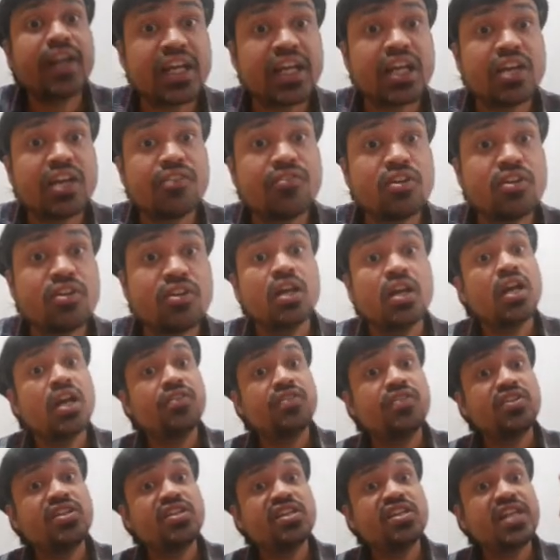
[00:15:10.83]
keyword,
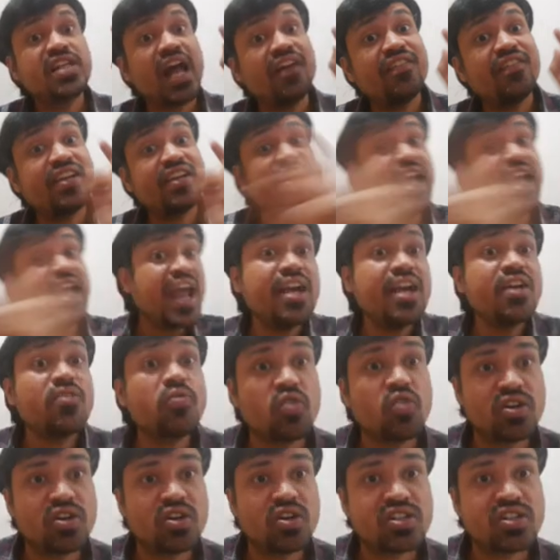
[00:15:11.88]
which is having 8
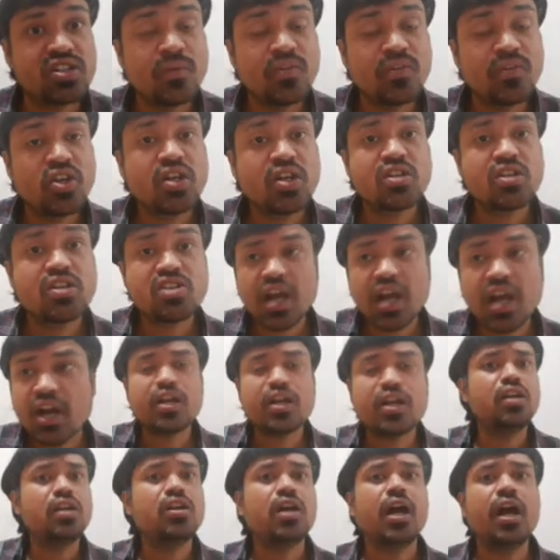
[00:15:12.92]
votes. So
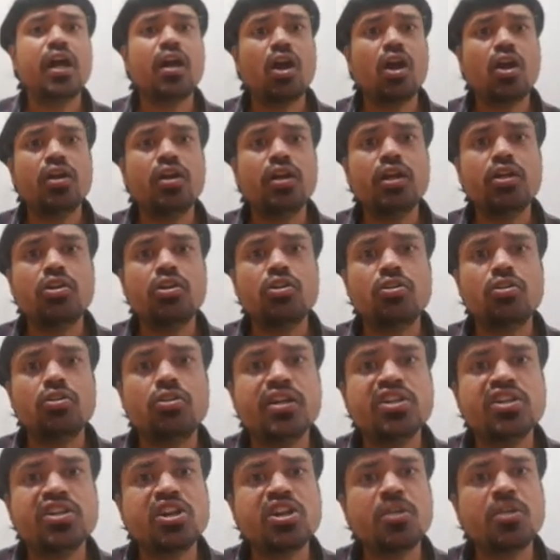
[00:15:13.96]
I already told you
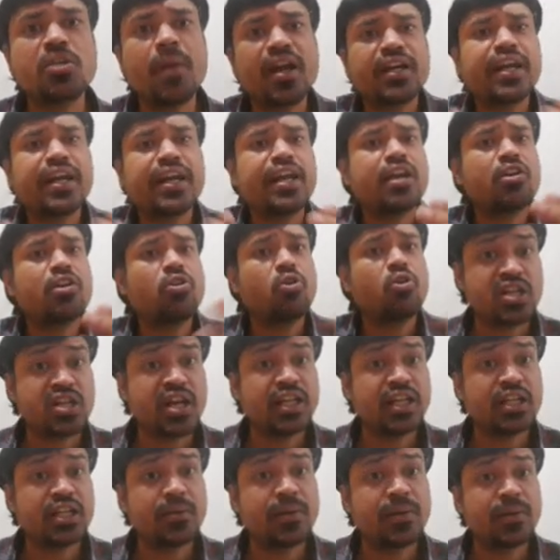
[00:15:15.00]
digital marketing course in
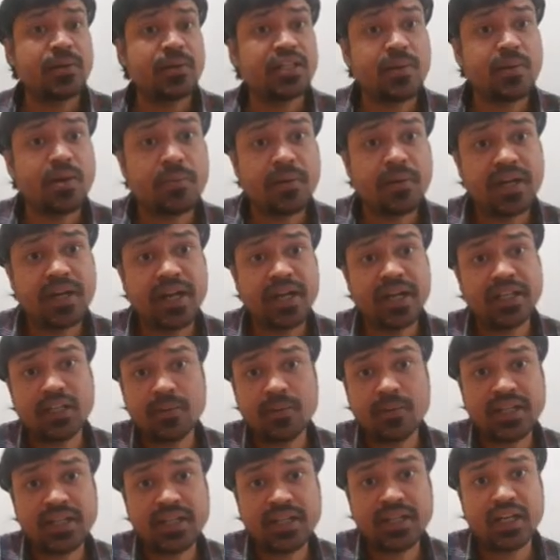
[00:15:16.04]
Hyderabad, Amirpet, Hyderabad,
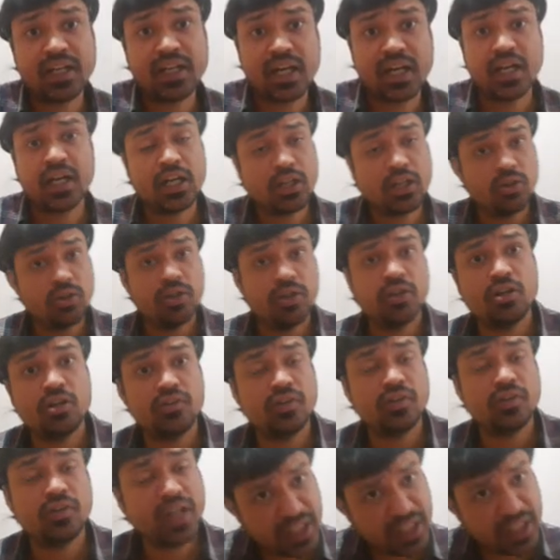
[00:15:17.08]
Telangana, 2021,
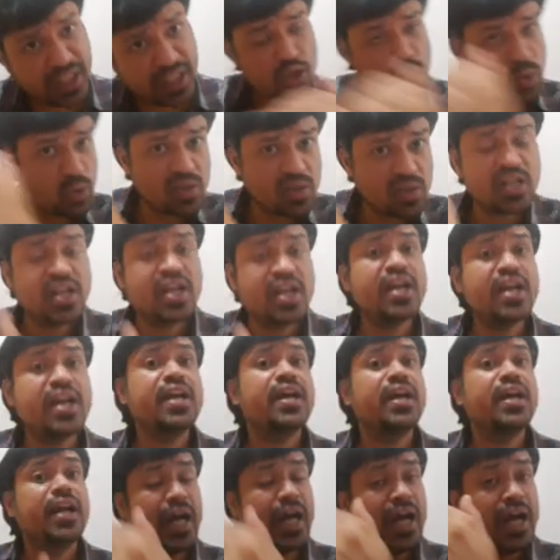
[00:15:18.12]
like that choose.
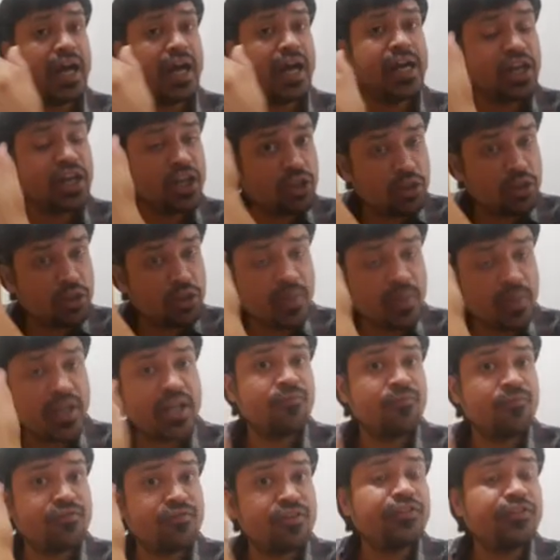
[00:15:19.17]
It
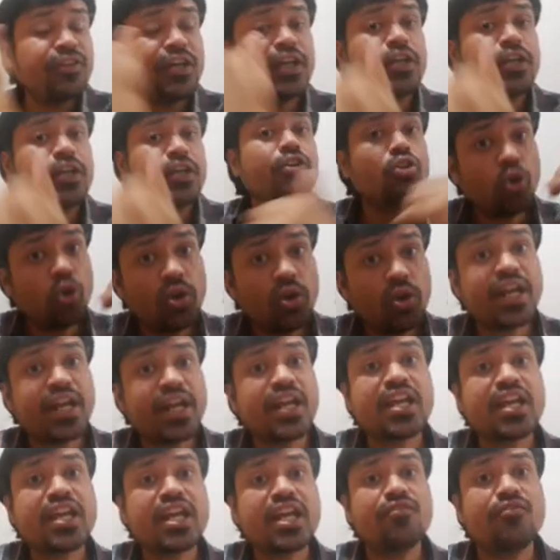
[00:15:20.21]
mean 15 to 20
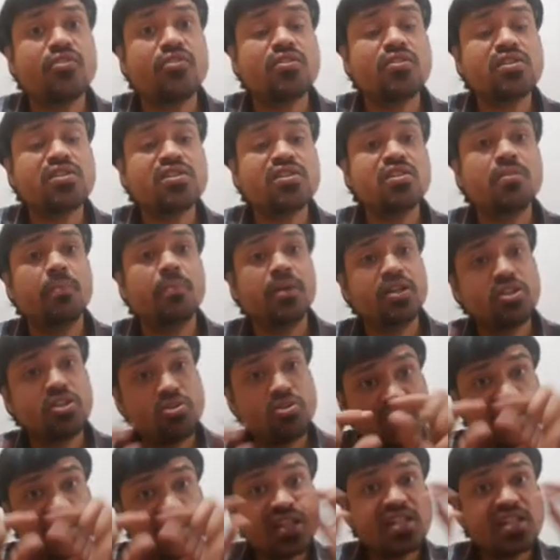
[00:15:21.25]
keywords. By
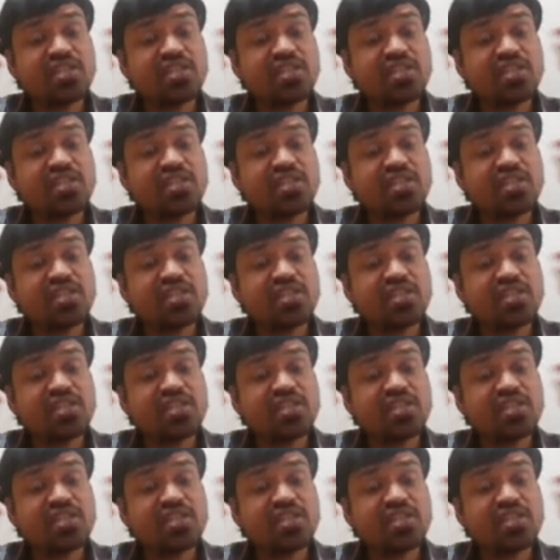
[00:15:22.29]
choosing this